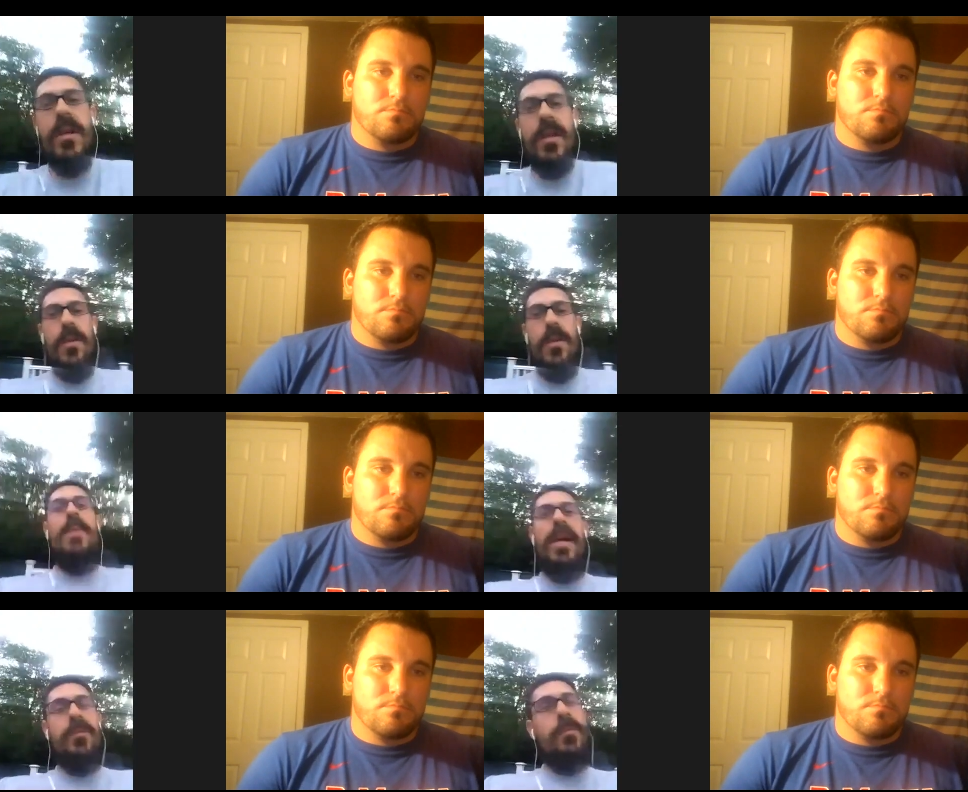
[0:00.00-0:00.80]
Speaker 1: the
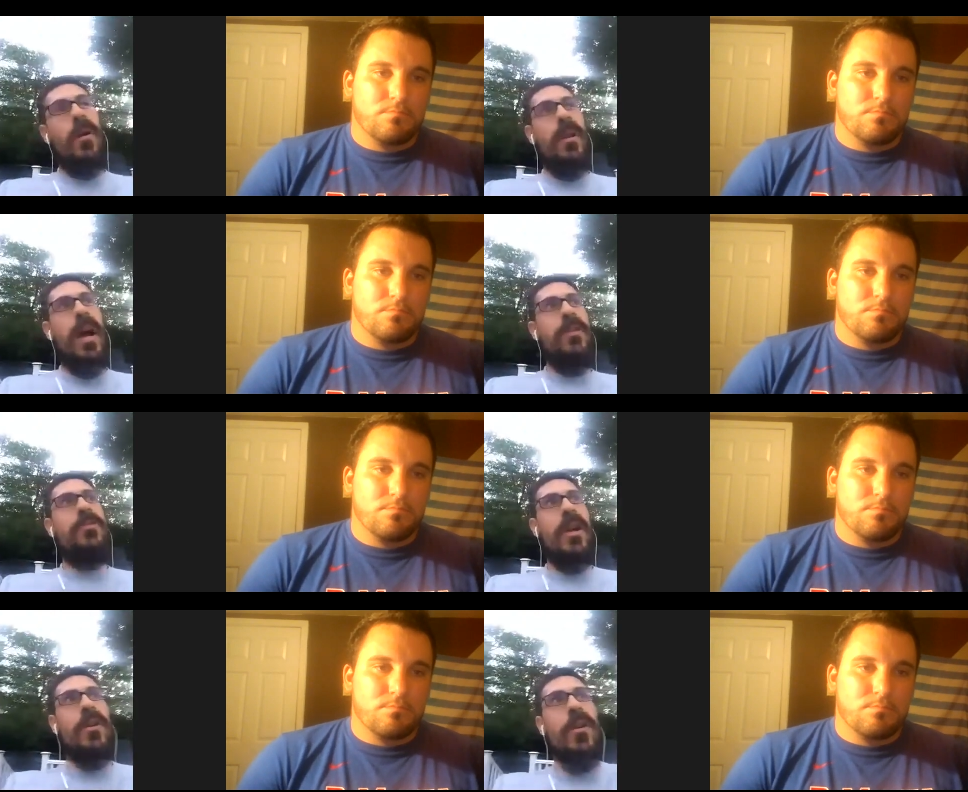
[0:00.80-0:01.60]
biggest part that I
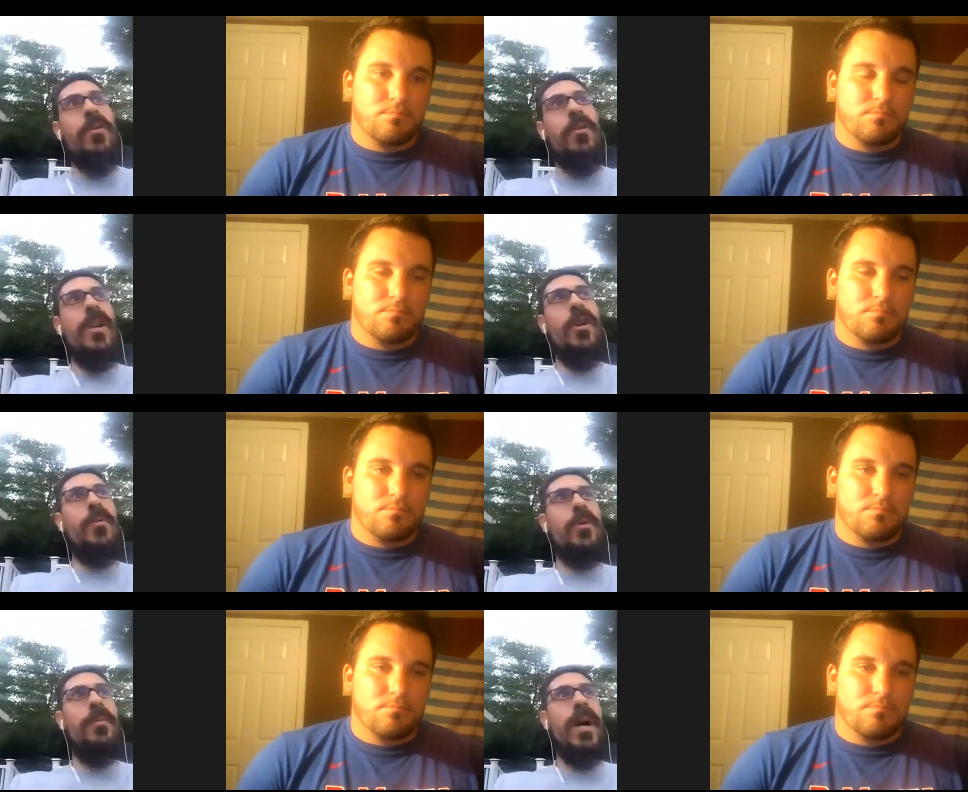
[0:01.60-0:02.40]
try to grow the video
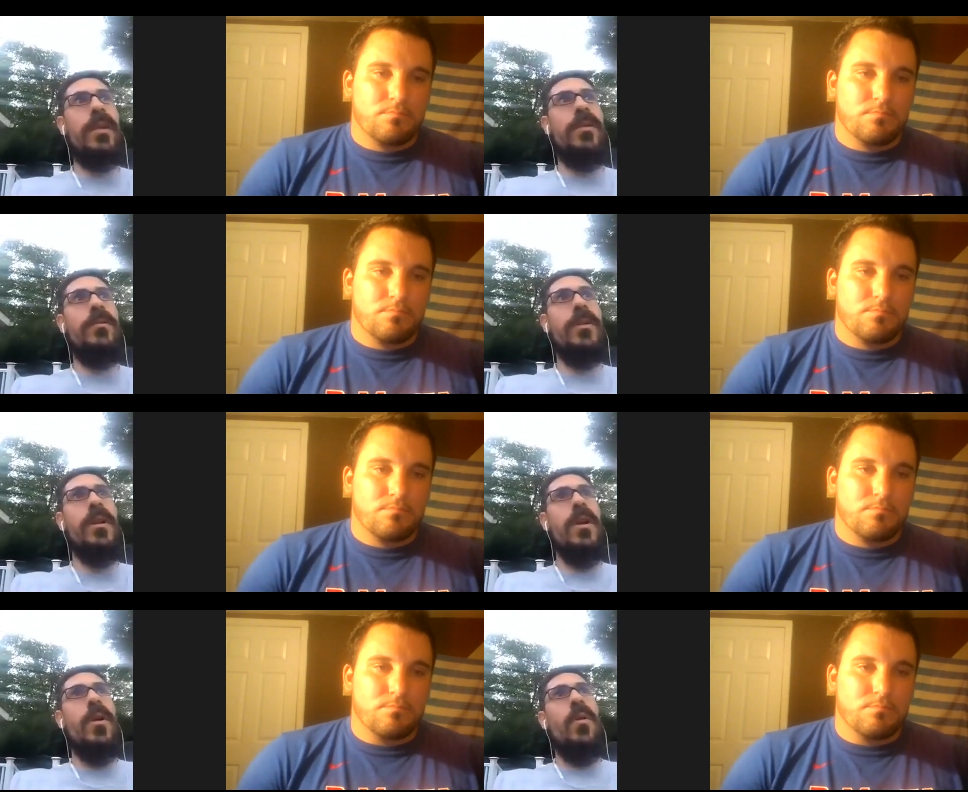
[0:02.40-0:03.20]
perspective,
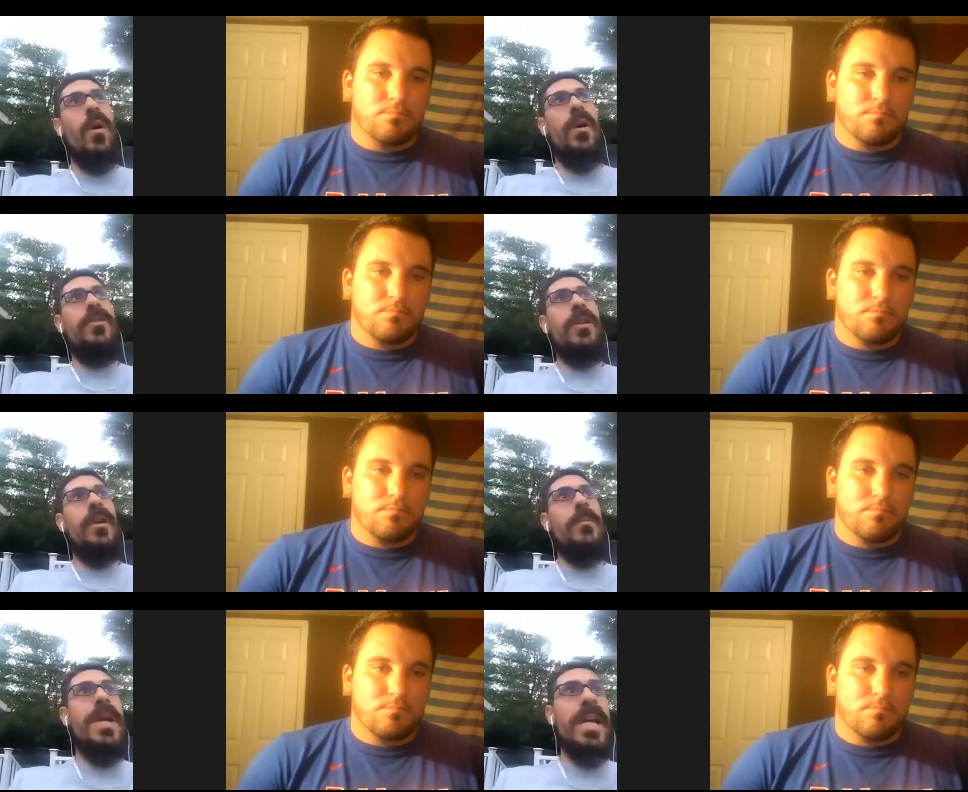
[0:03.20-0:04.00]
was
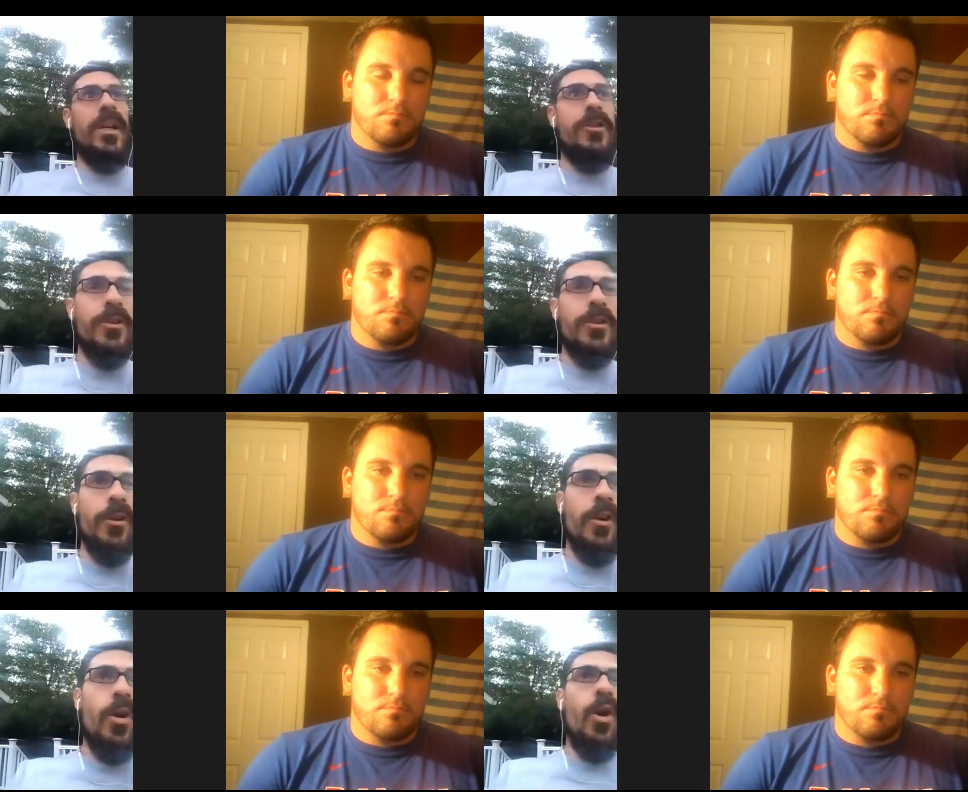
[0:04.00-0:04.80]
being attuned
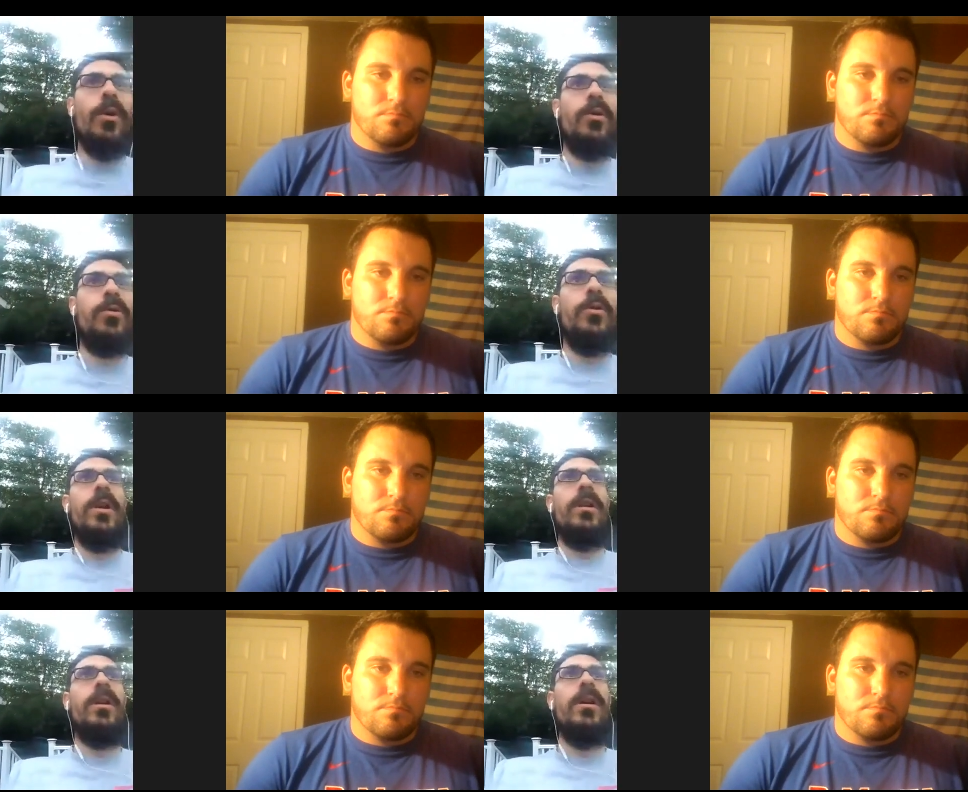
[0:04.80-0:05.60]
to who we're
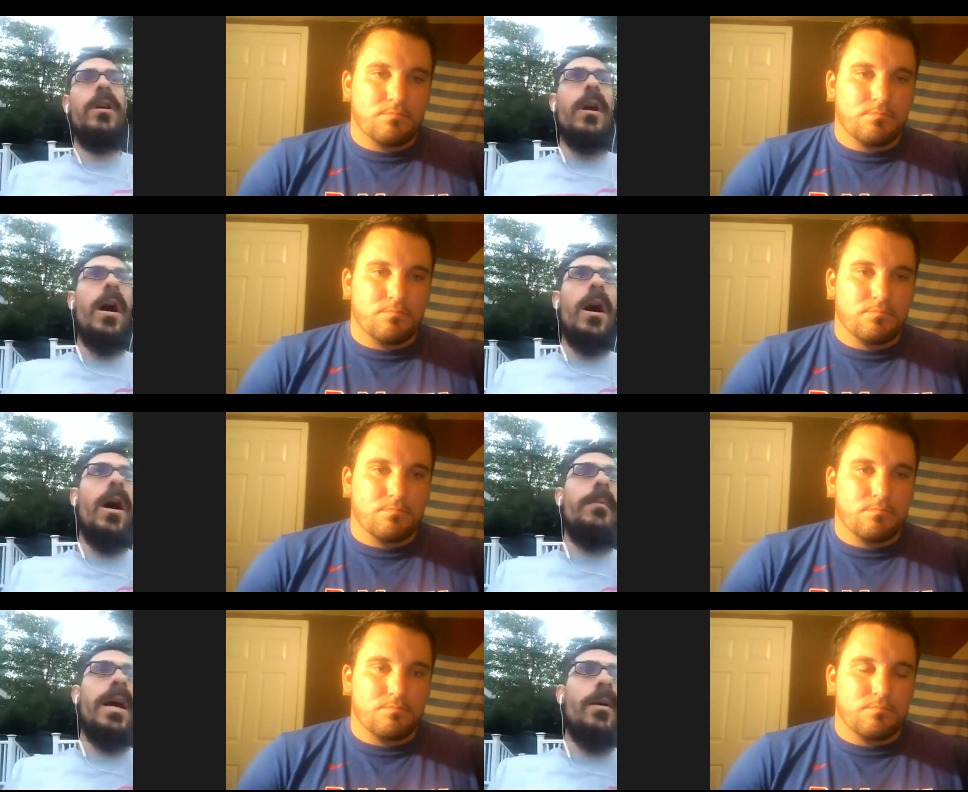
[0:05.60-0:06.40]
recruiting,
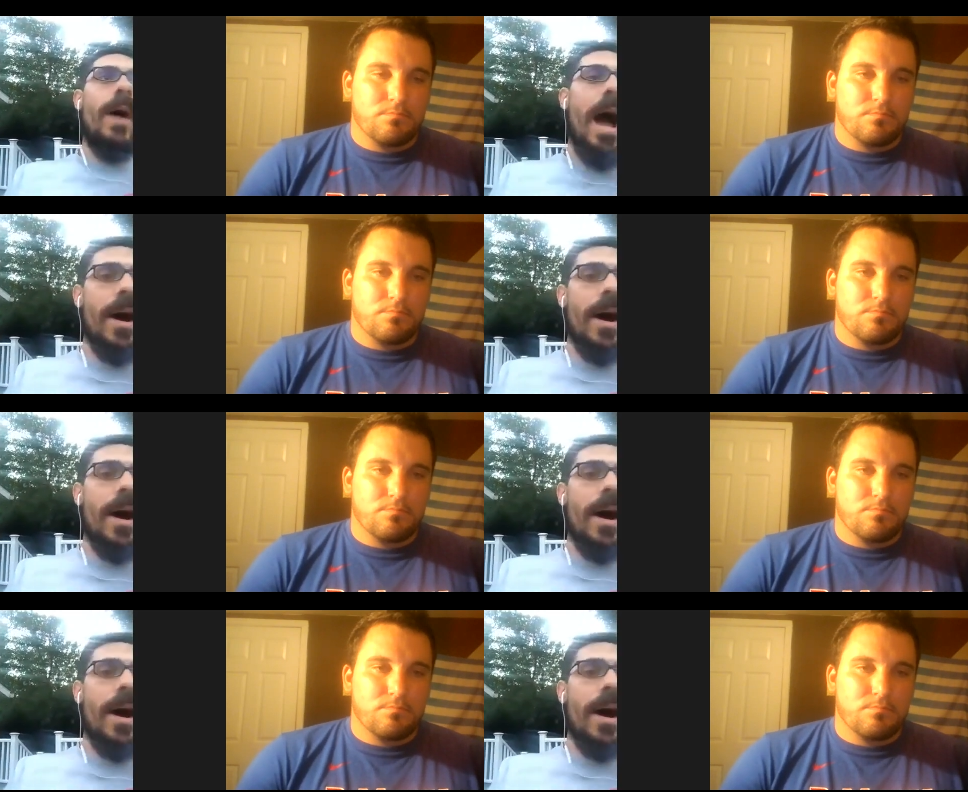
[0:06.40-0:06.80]
um, and how I